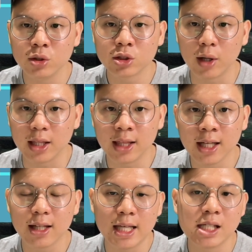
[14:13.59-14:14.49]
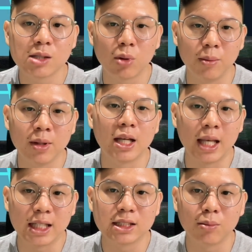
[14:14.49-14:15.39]
so I think he's probably the
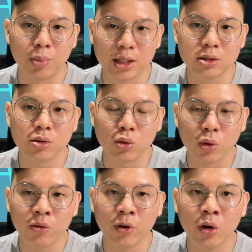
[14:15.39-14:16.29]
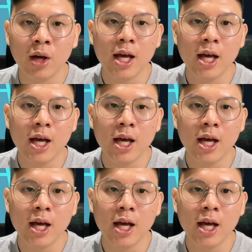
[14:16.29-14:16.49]
next best to go for.